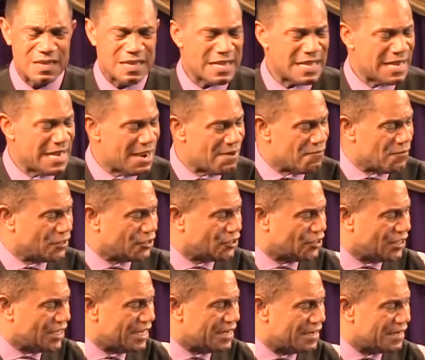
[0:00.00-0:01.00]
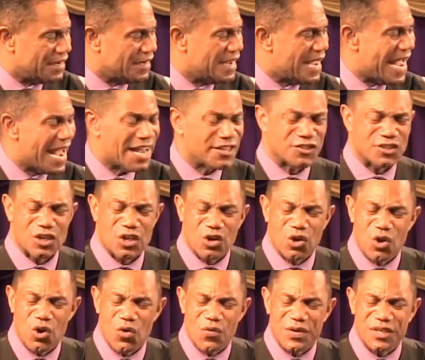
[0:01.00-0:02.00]
And every sinner has a
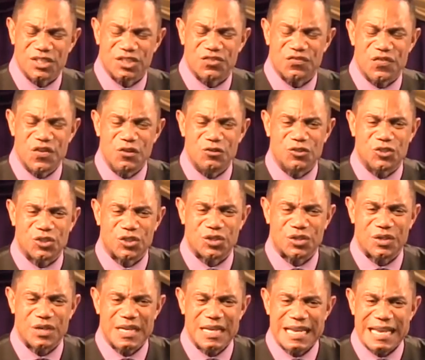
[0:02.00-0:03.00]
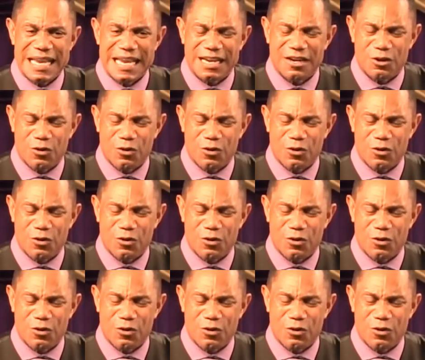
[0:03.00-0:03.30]
glorious future in